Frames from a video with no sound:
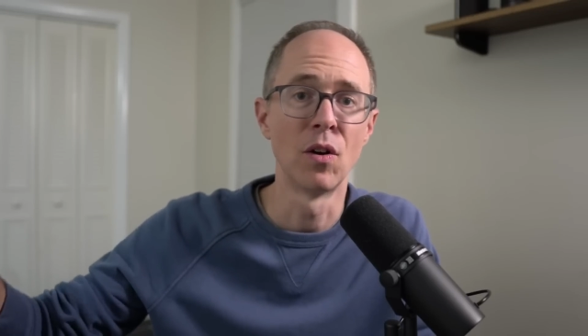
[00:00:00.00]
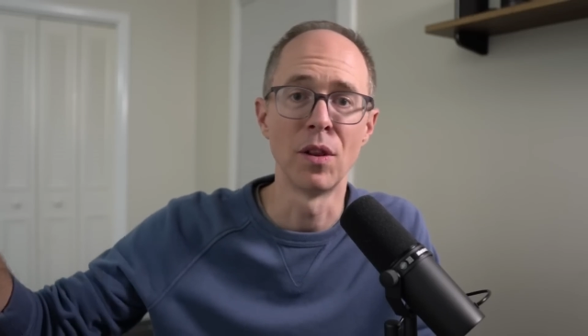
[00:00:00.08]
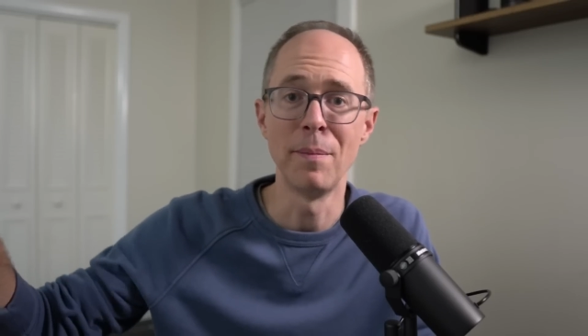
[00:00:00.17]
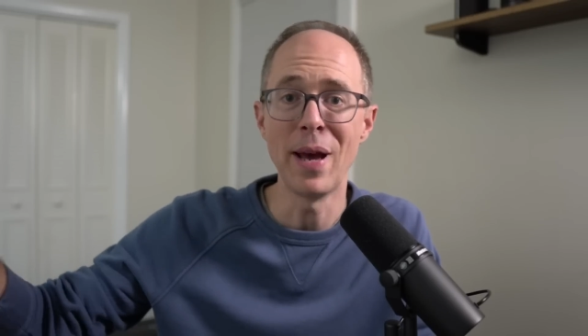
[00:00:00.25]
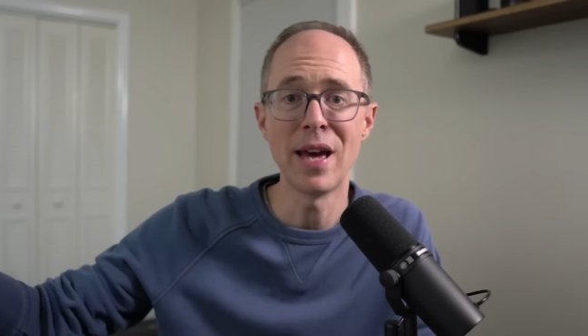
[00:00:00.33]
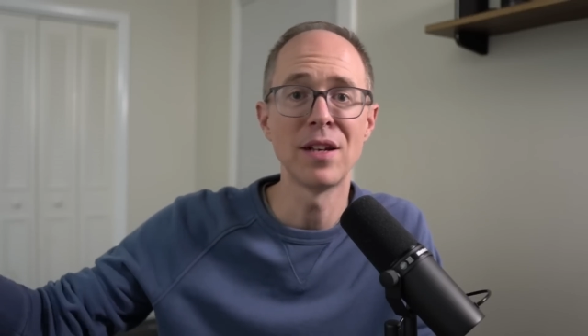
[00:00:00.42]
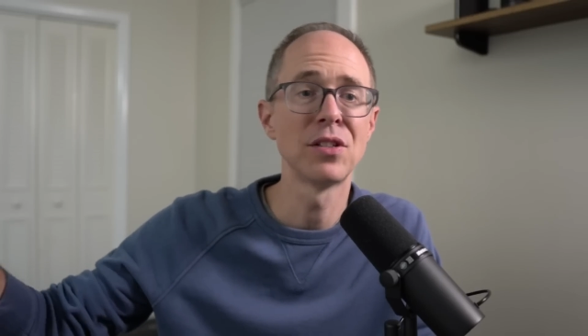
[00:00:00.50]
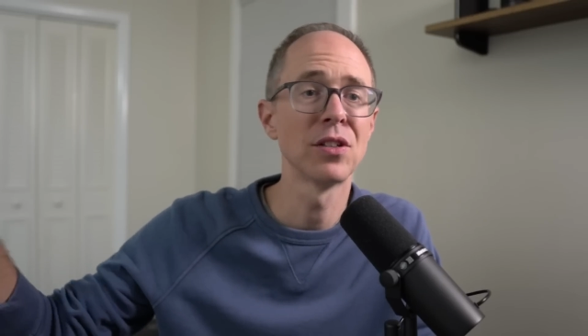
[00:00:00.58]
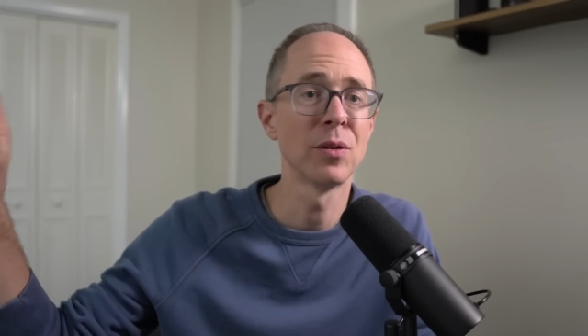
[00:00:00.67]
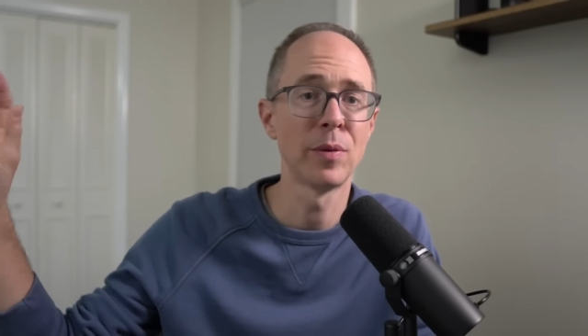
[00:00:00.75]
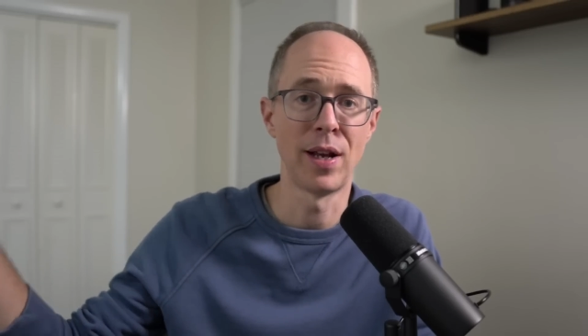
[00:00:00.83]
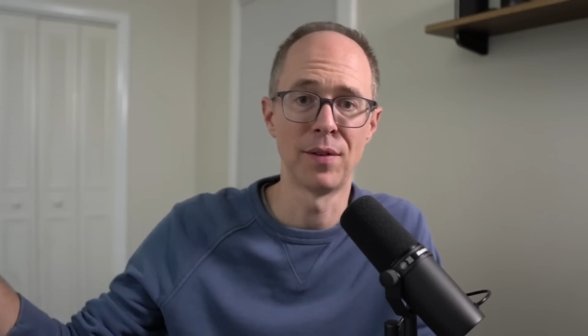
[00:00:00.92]
or the
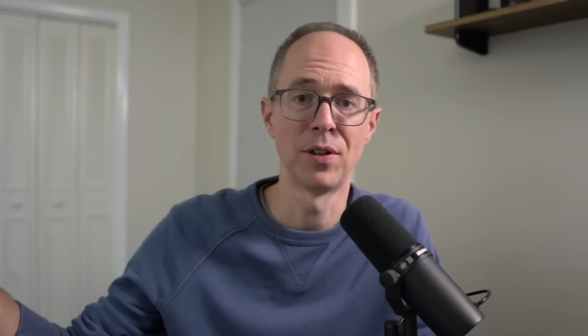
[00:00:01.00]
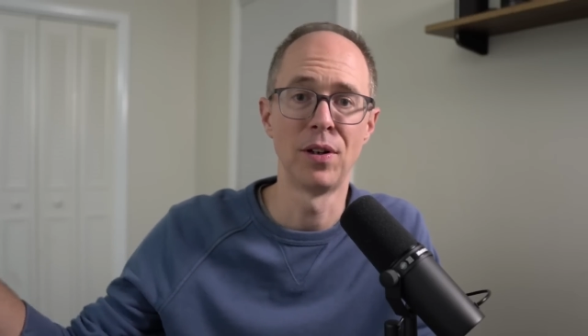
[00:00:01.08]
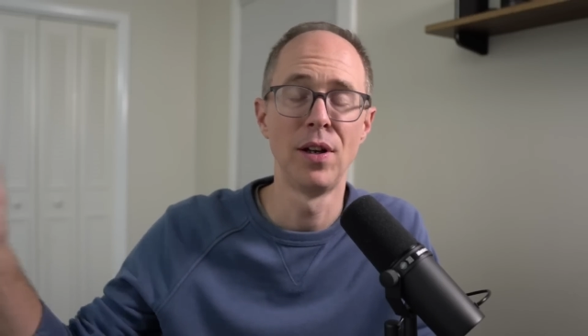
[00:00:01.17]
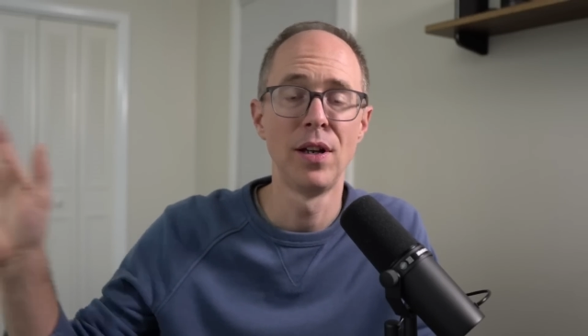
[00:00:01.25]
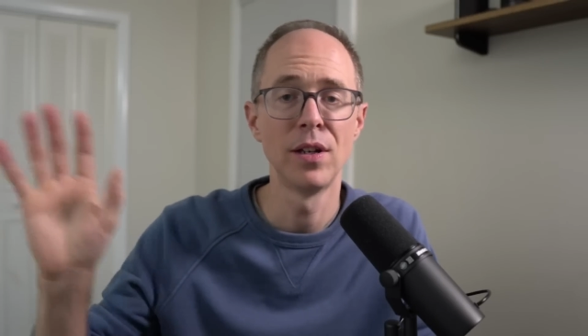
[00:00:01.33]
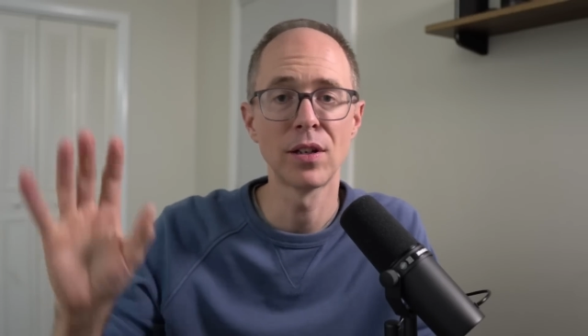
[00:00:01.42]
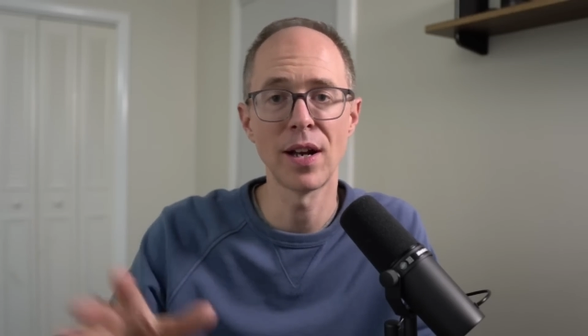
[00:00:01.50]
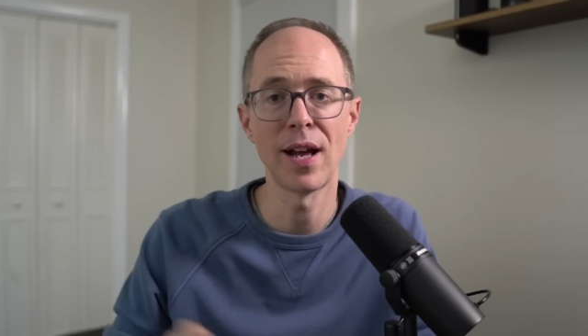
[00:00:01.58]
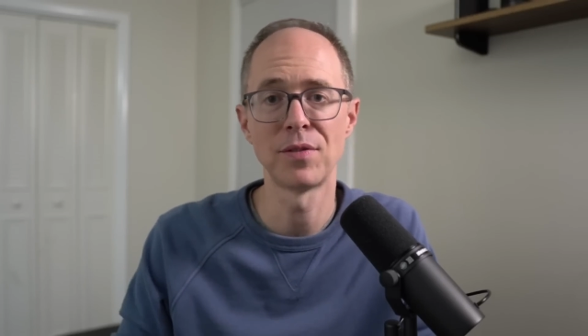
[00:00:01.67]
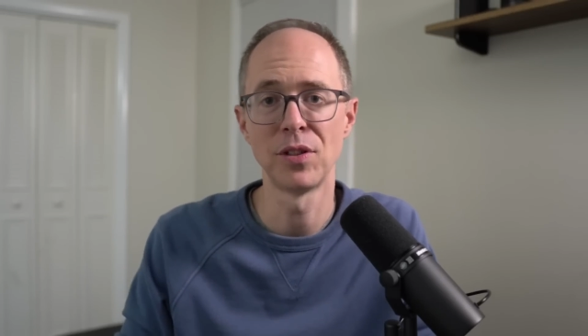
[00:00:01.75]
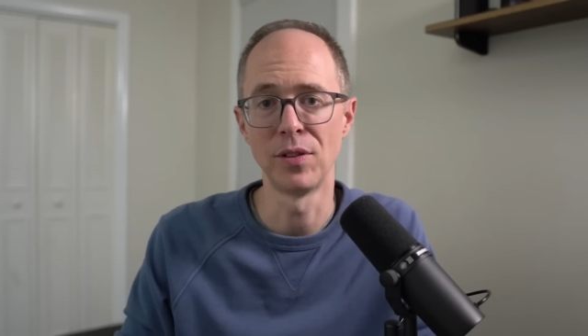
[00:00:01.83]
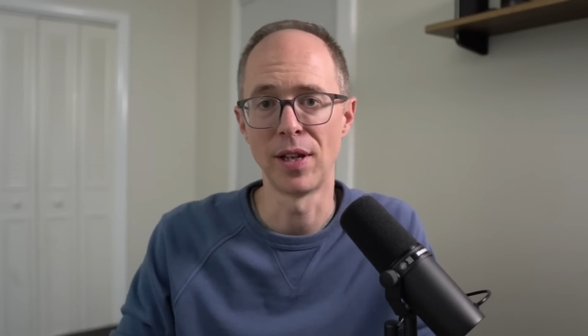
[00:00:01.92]
manager or whatever, you're gonna
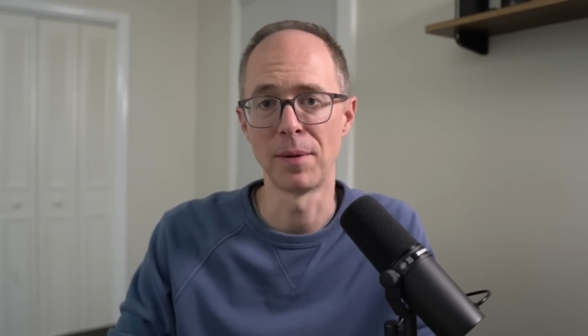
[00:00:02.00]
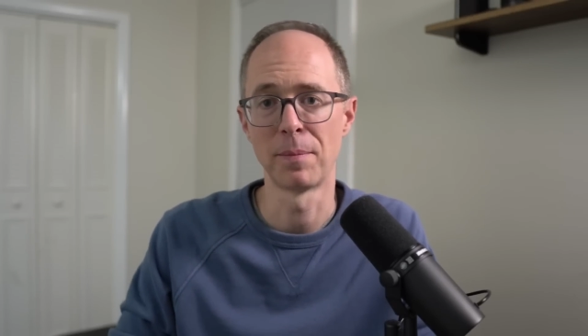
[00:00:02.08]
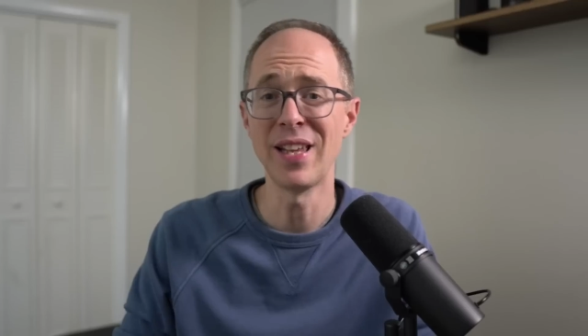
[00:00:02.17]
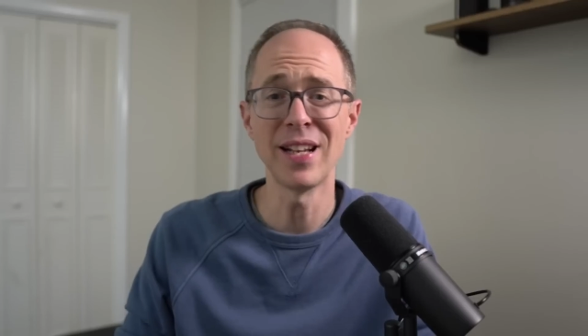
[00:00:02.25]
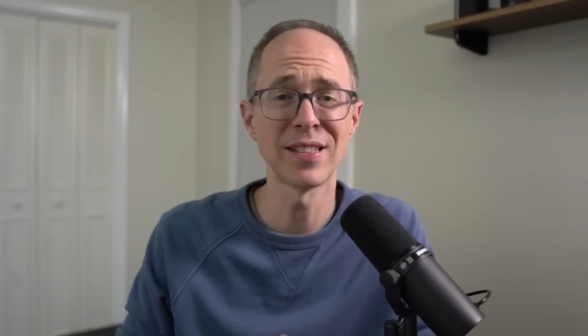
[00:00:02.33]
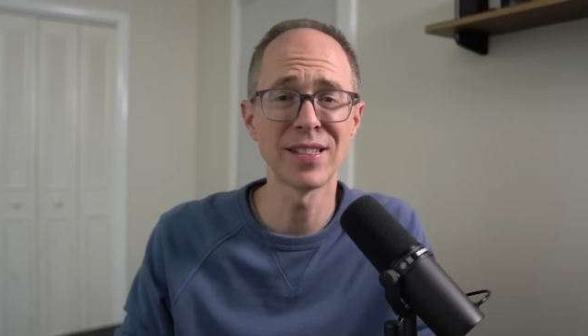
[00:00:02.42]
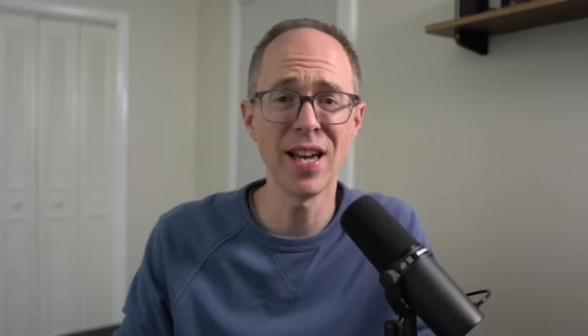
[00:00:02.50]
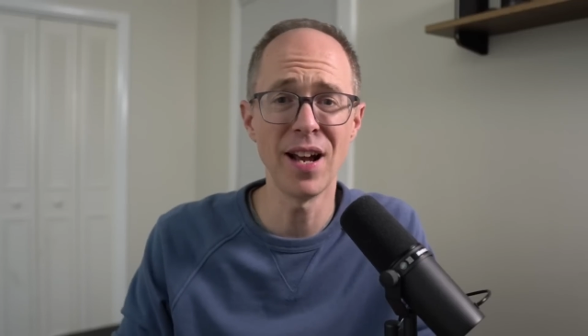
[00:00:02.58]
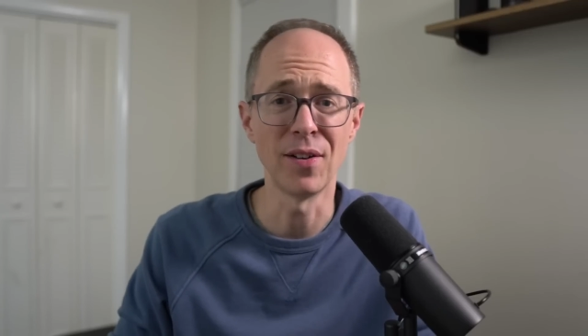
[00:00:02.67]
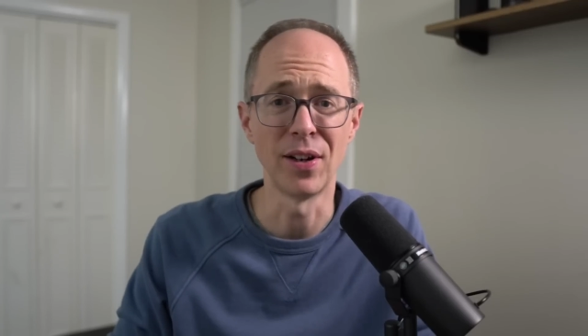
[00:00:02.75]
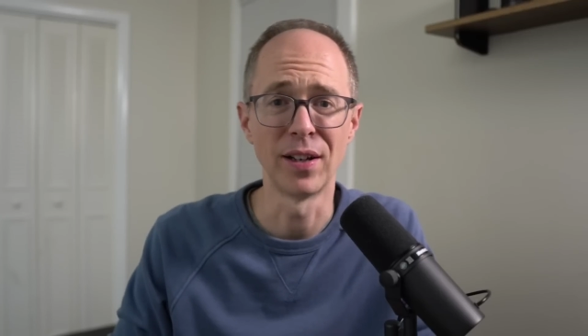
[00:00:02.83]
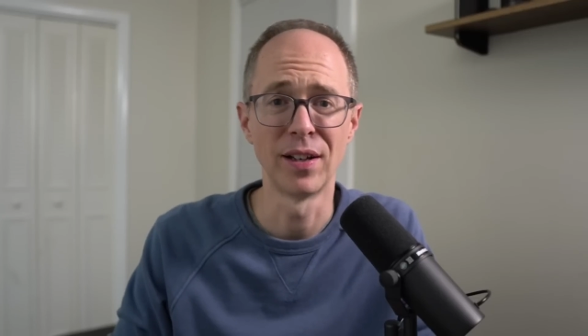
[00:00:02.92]
have to do that. And that's
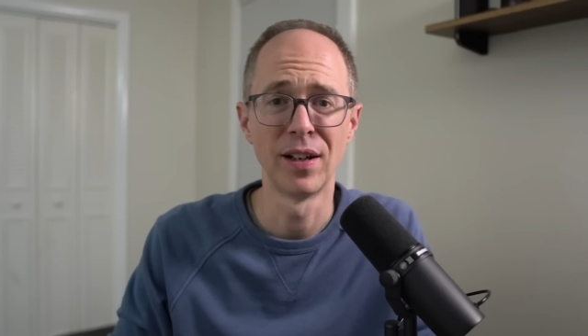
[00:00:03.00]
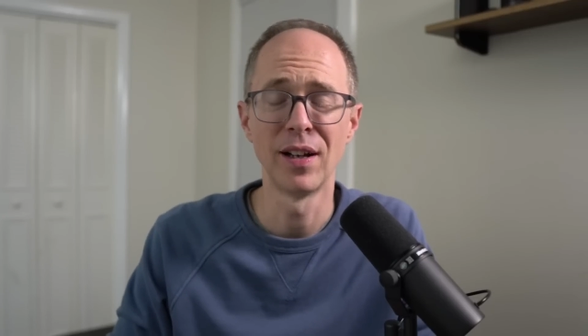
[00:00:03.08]
scary.